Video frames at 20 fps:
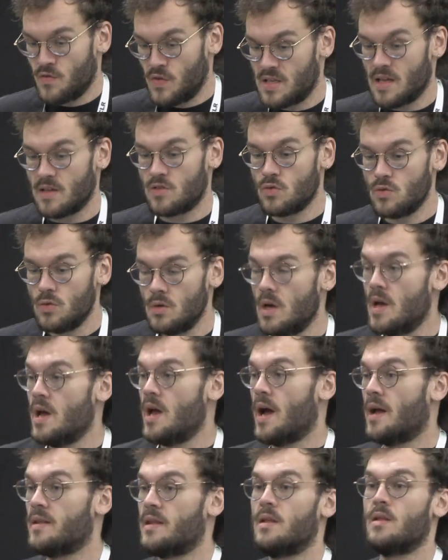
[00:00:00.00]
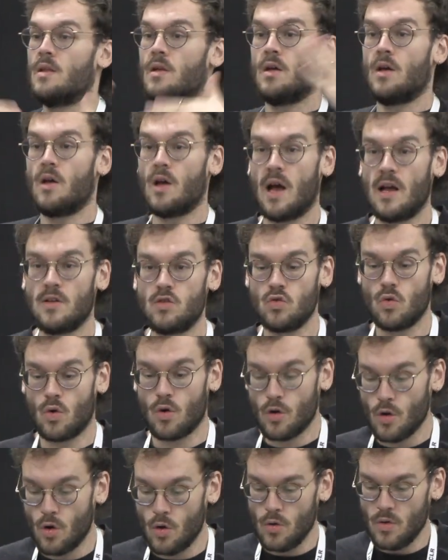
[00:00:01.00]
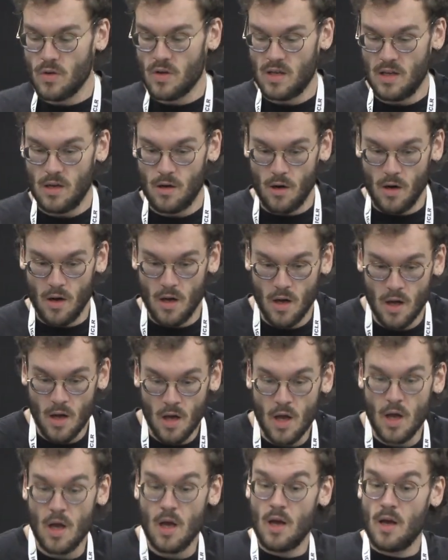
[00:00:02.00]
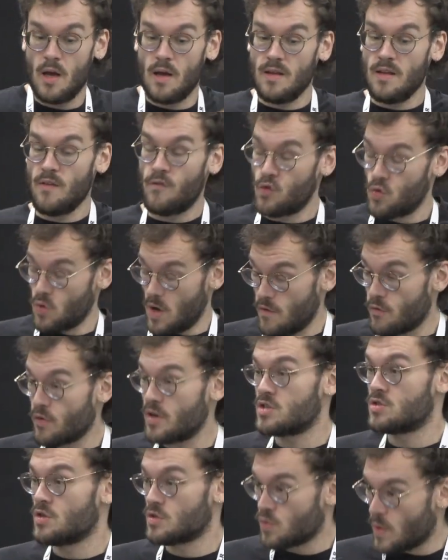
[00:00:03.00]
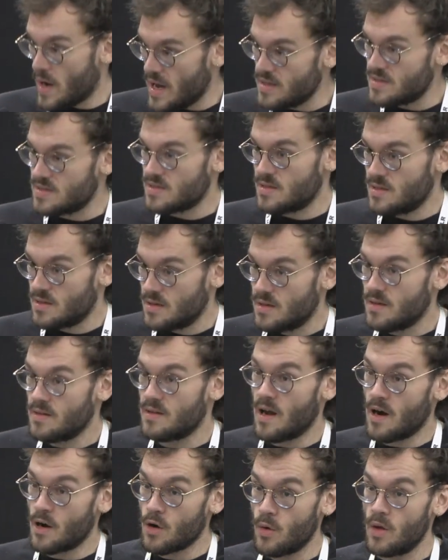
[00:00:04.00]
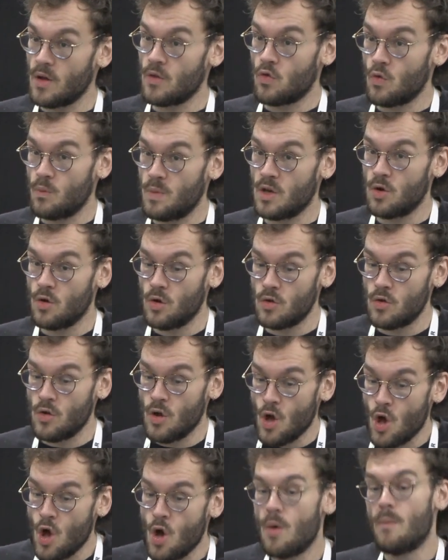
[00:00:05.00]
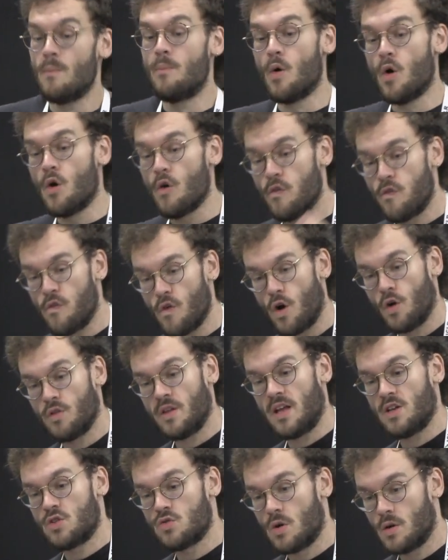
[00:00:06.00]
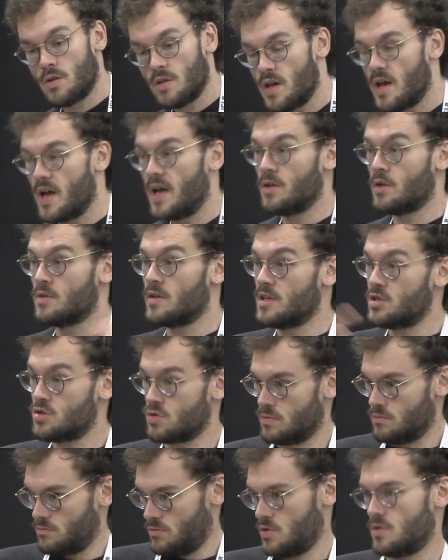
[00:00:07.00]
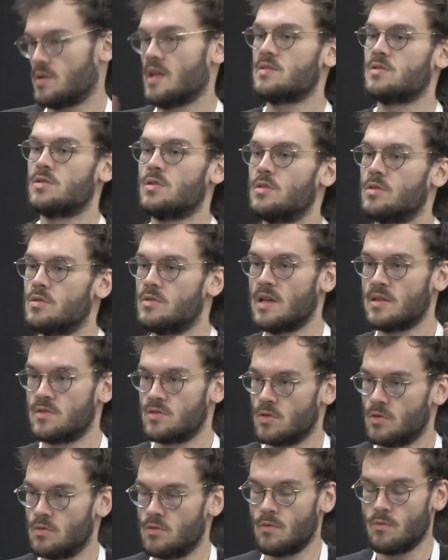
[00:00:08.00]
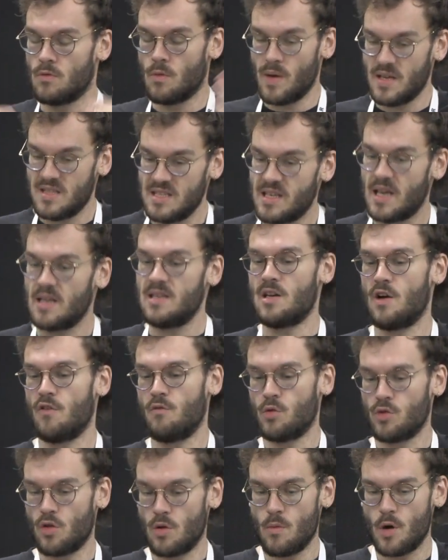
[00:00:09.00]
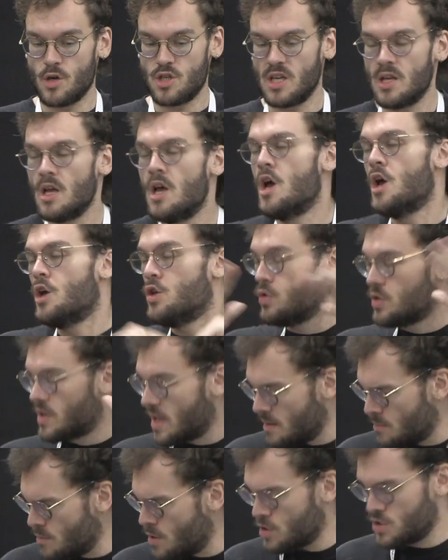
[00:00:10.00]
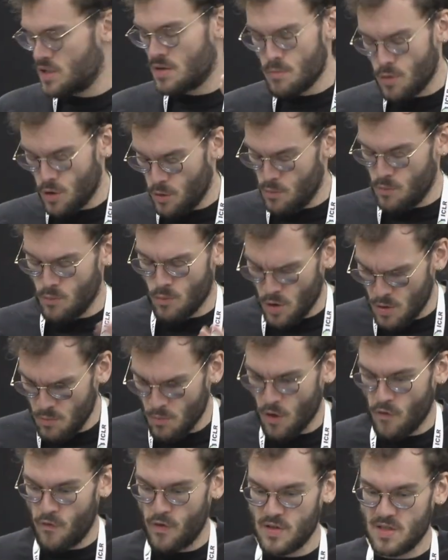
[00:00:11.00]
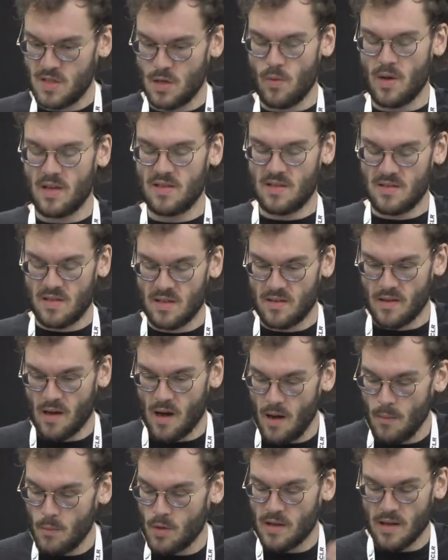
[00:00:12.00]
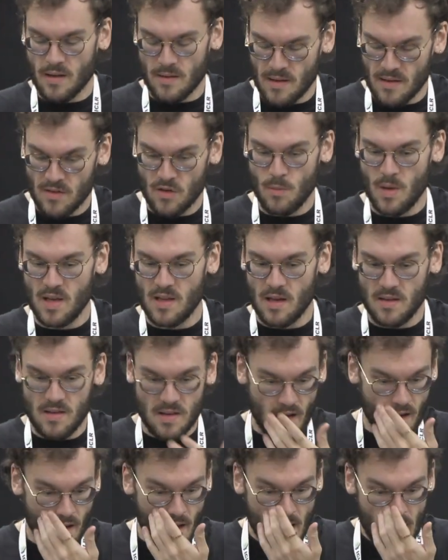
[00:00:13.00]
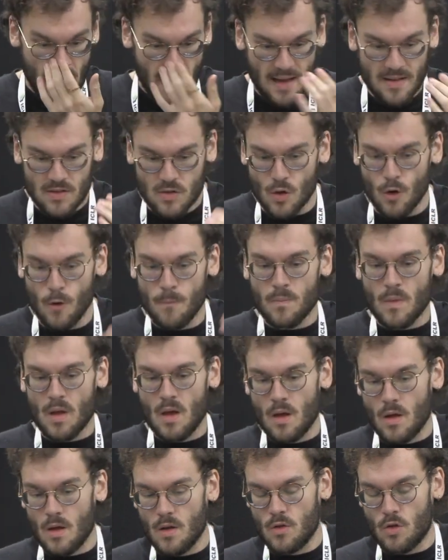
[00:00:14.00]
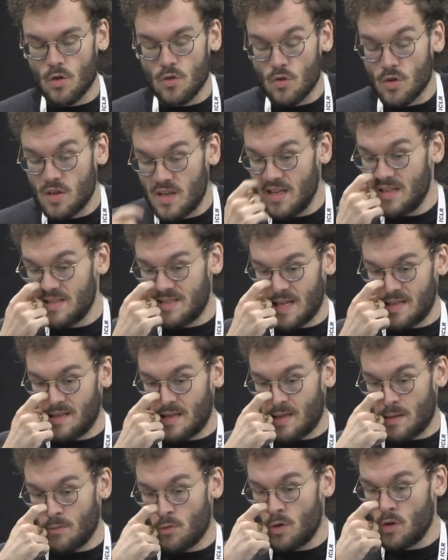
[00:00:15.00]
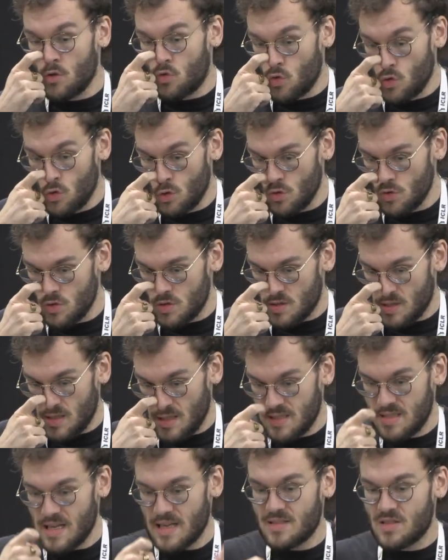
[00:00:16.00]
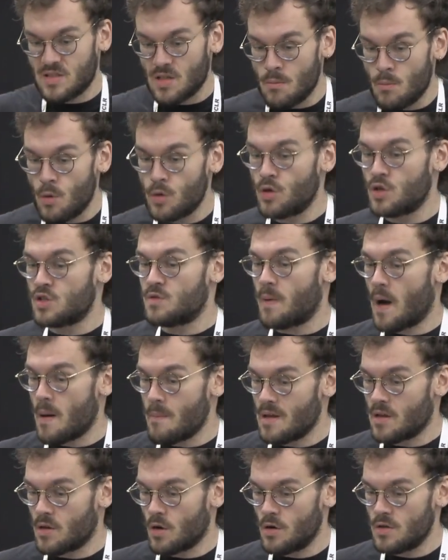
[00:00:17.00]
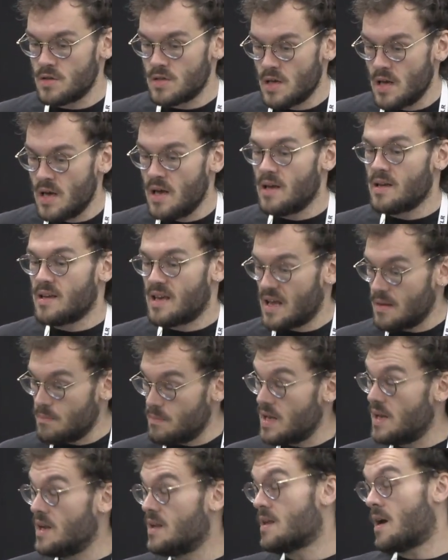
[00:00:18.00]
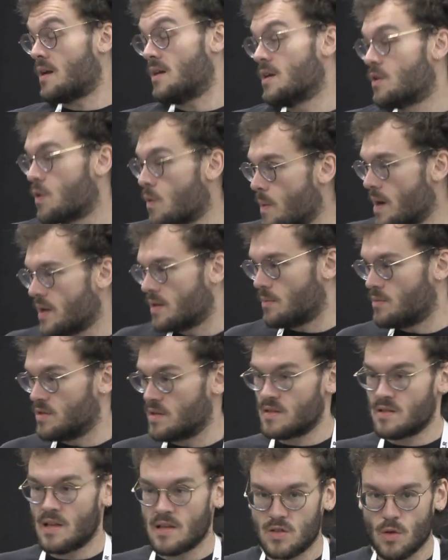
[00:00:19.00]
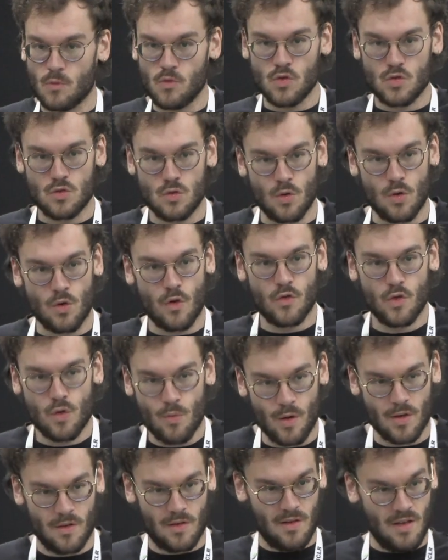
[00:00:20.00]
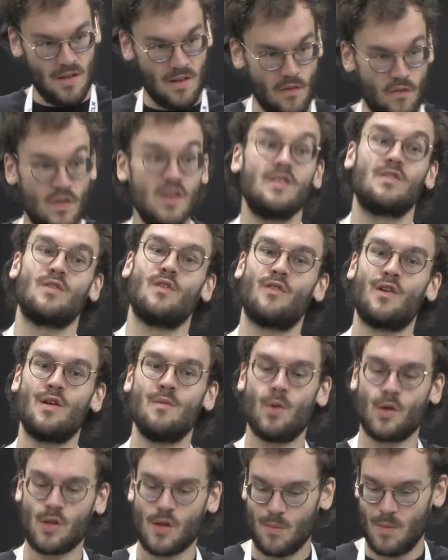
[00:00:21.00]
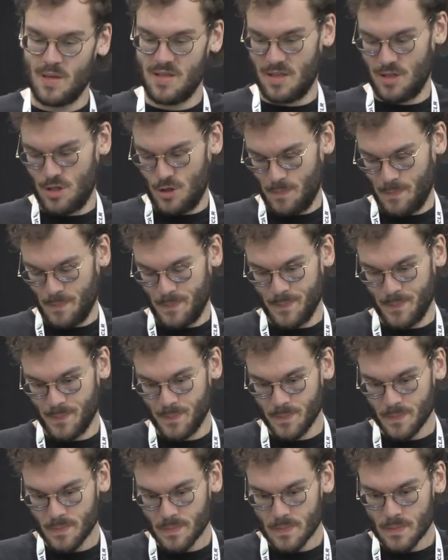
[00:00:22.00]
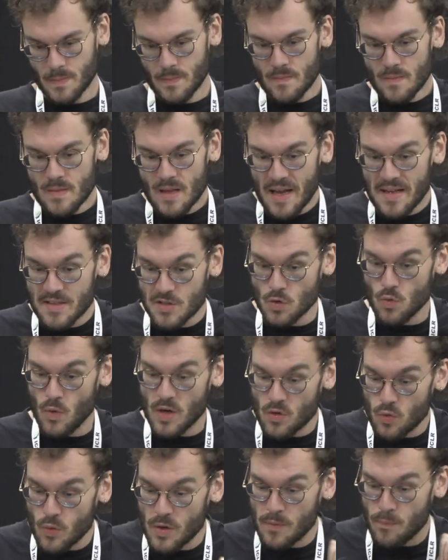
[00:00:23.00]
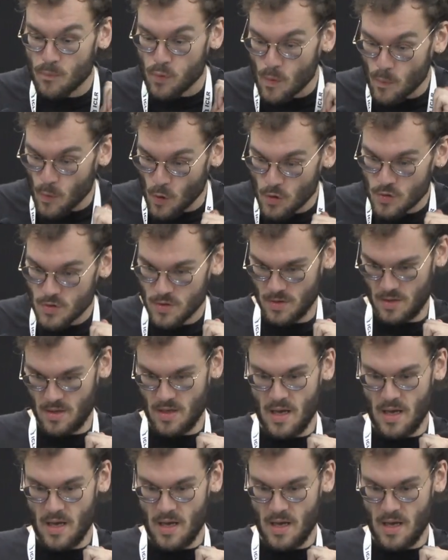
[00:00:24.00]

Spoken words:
theta 2, and then, as you all know, here, if you average those weights, they are going to be good both on H1 and on H2. So that's the basic idea of model merging. You can merge in more fancy ways, etc., but that's the main idea. And so the key insight that I'm going to use is that some models parameters can be linearly combined. That's obvious to all of you, but I think it's a very important message. And so what we propose